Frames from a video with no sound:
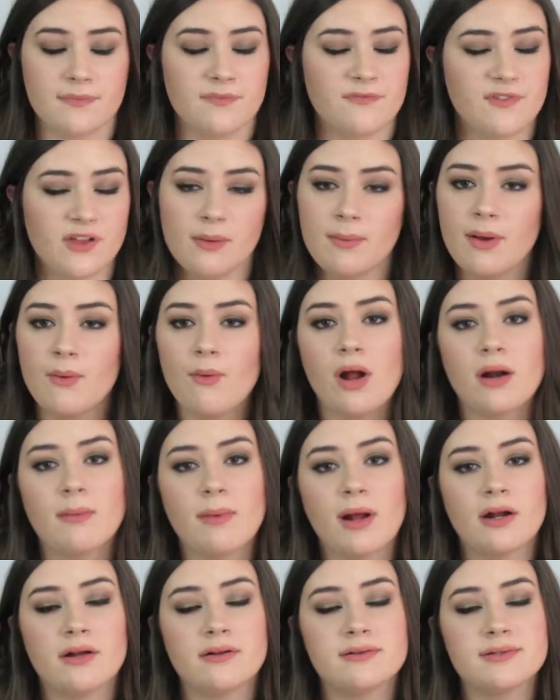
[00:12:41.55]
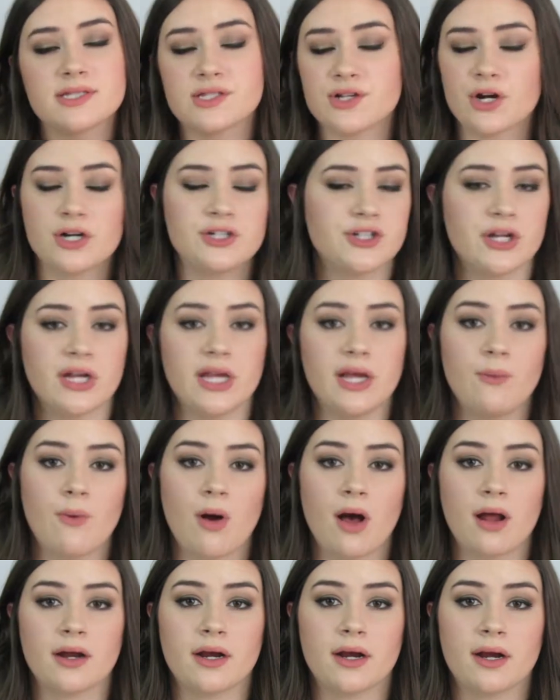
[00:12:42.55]
fill up my water bottle, start drinking
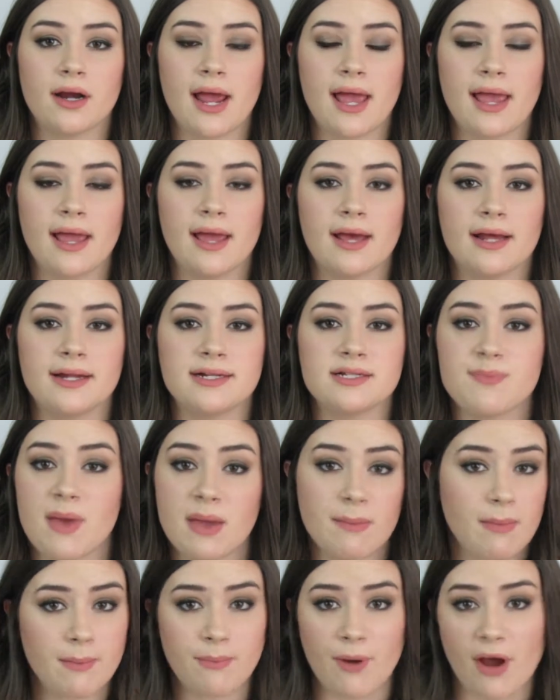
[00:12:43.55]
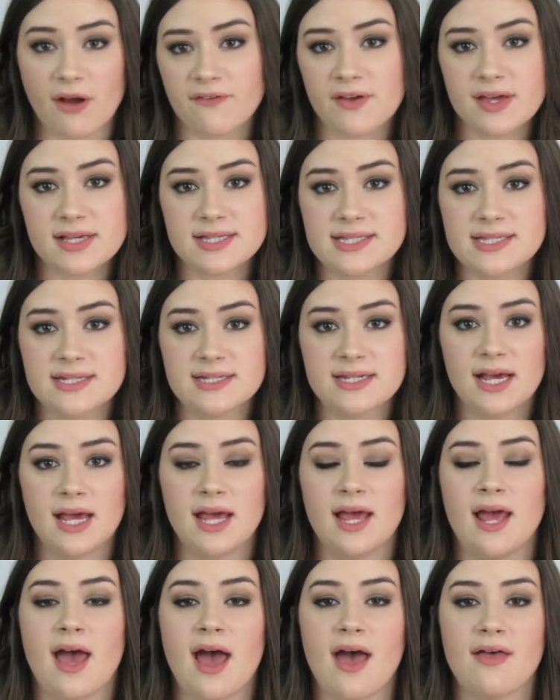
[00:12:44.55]
water, and make my breakfast.
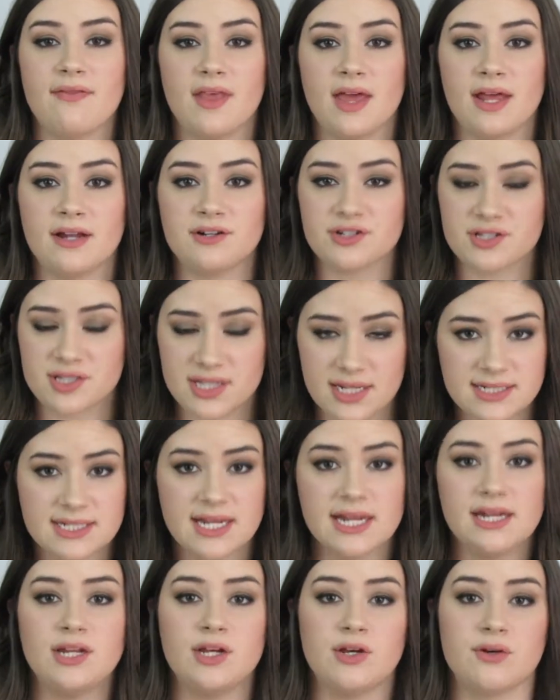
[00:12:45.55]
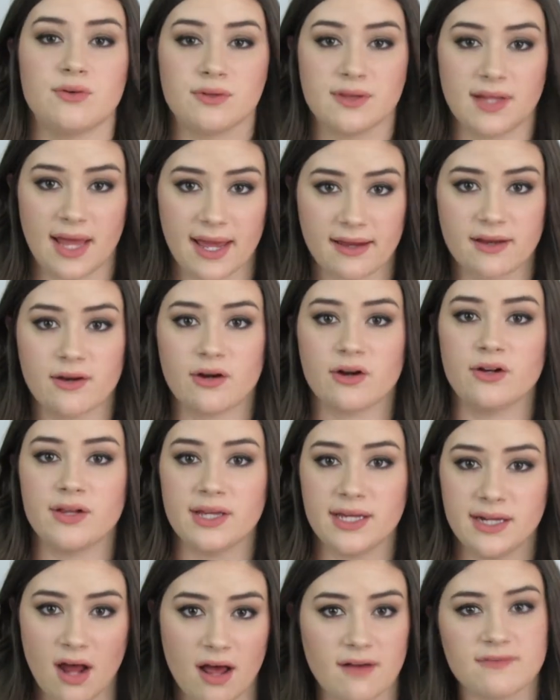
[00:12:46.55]
And then just continue like
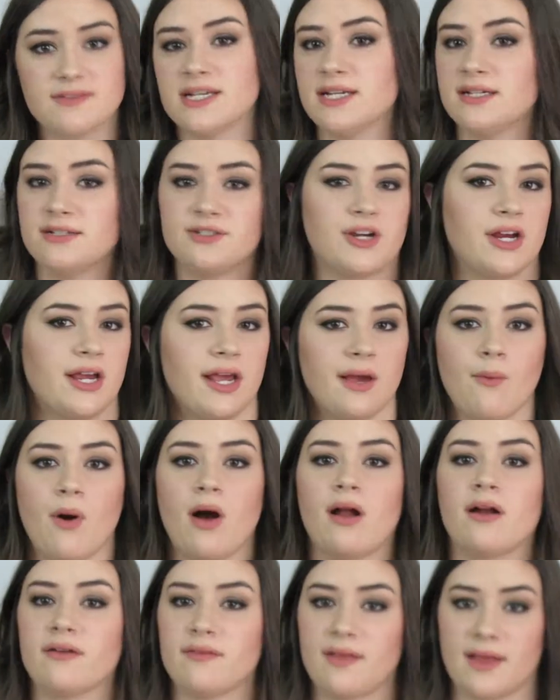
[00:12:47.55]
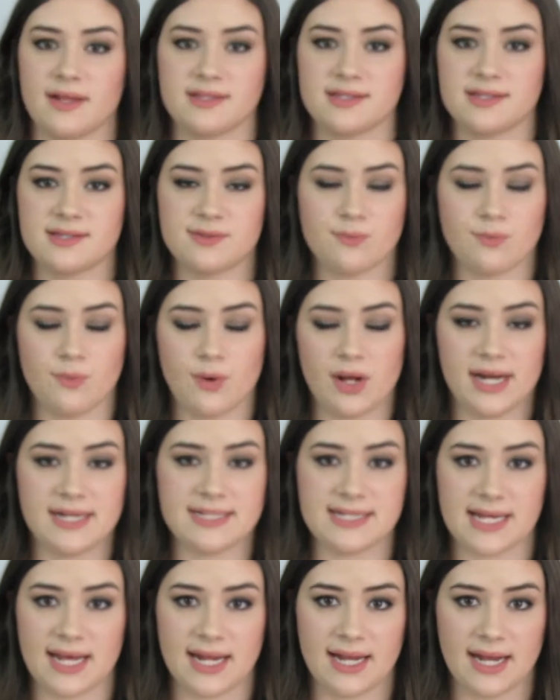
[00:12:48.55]
early and often drinking water. That's what I
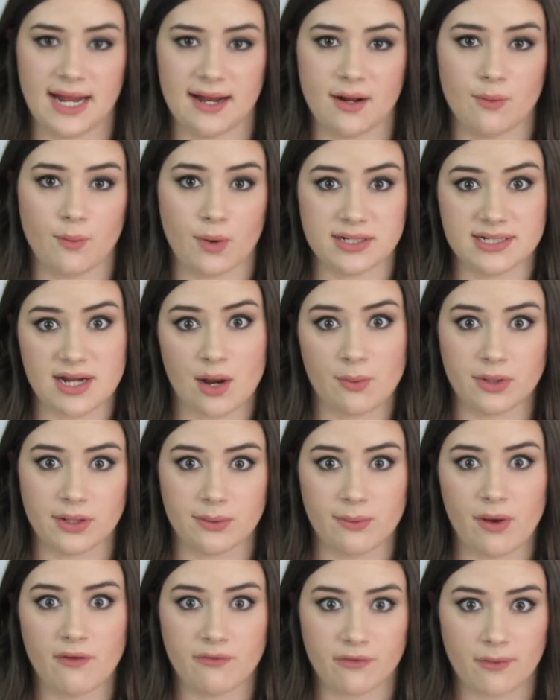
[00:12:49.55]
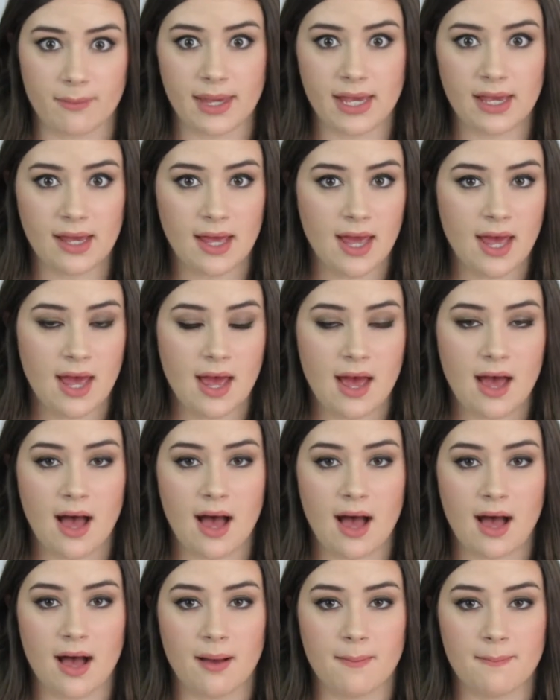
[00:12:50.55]
did, and it worked out really well for me.
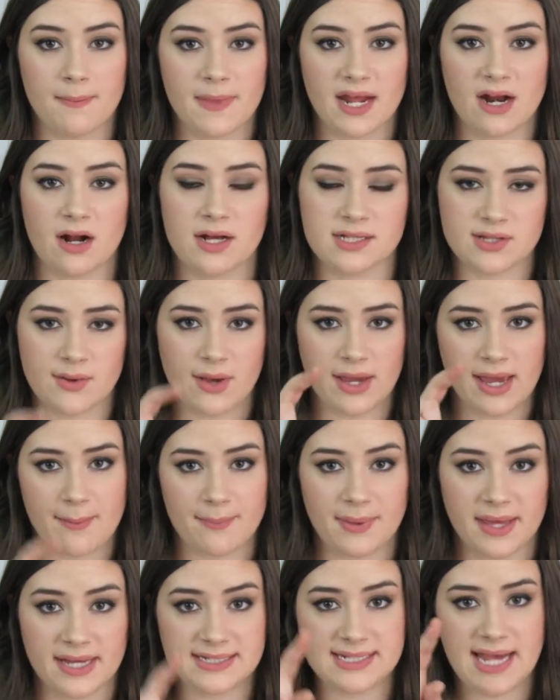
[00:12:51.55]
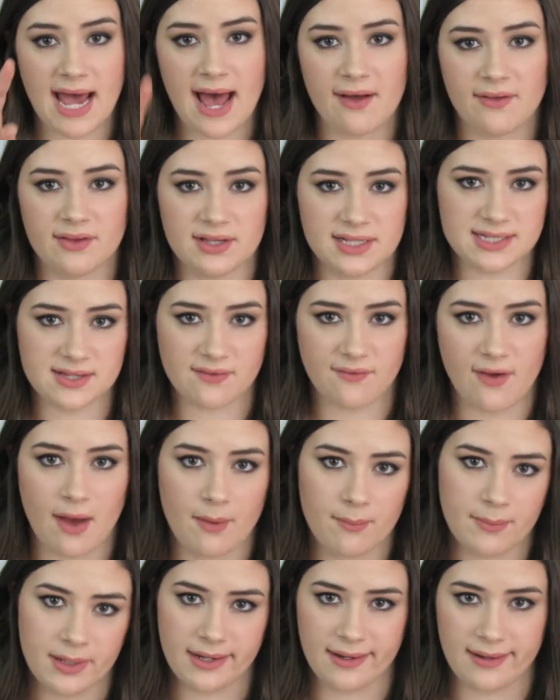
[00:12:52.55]
And also I kept like tallies of
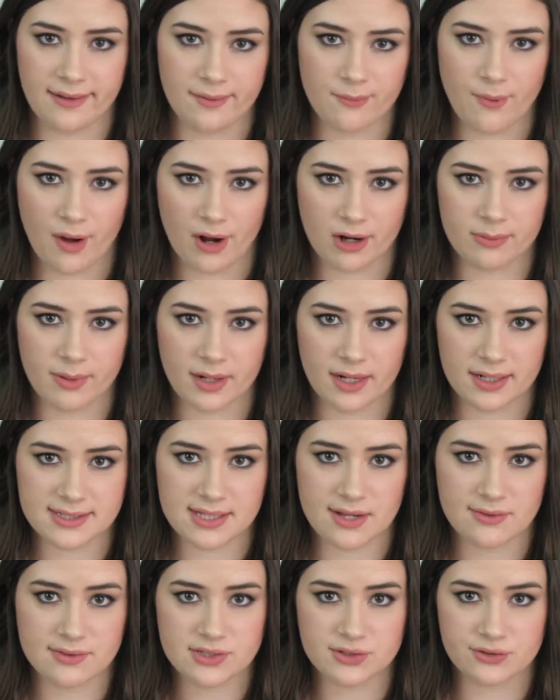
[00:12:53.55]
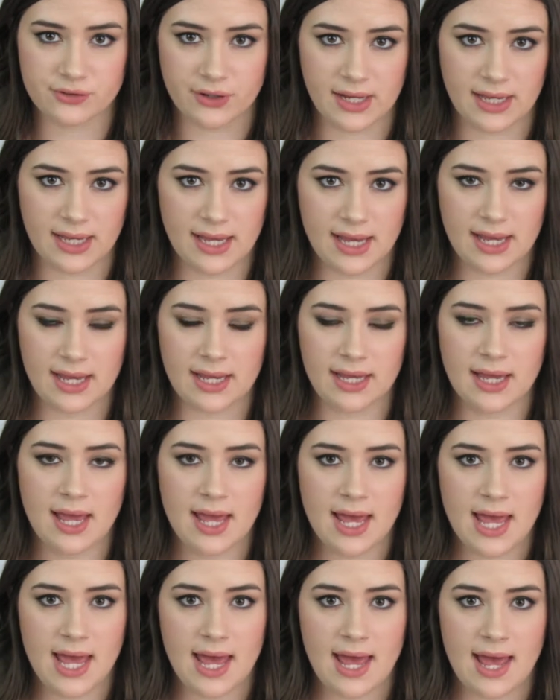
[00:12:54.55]
how many water bottles I was drinking
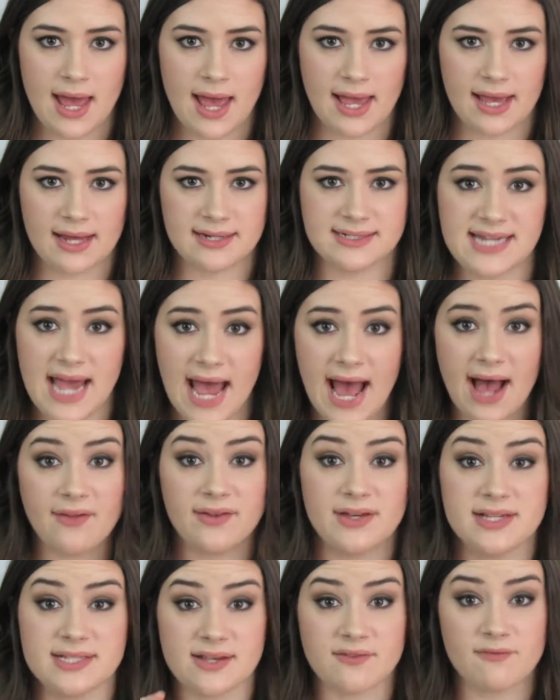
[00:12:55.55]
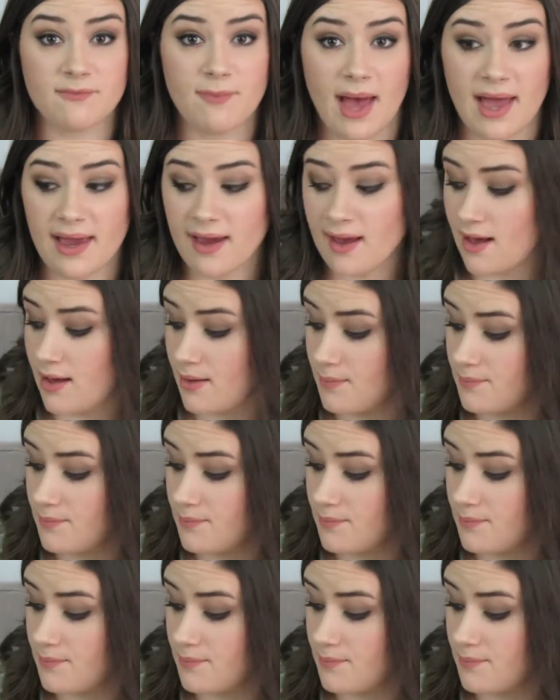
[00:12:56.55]
and tallies of my